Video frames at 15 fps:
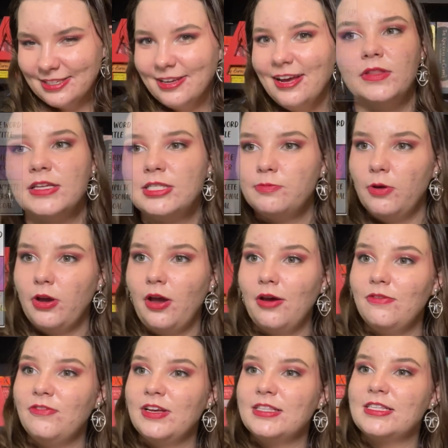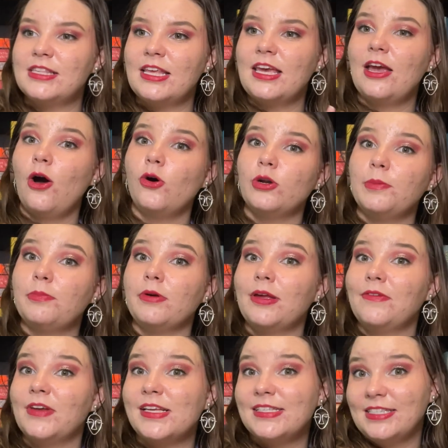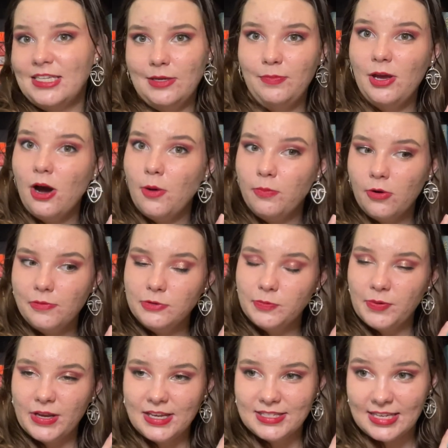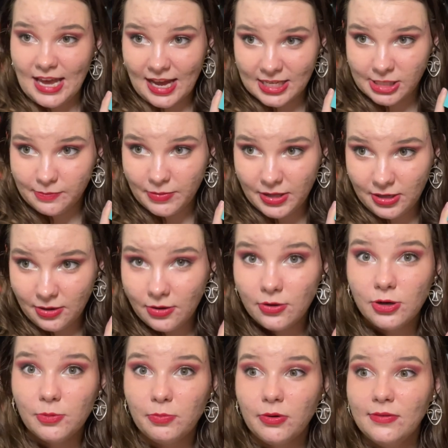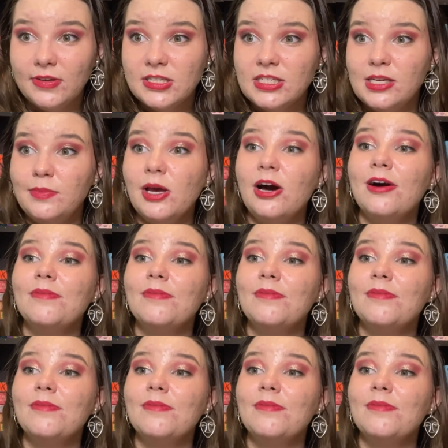This book fits the on a previous TBR prompt because it has been on a previous TBR.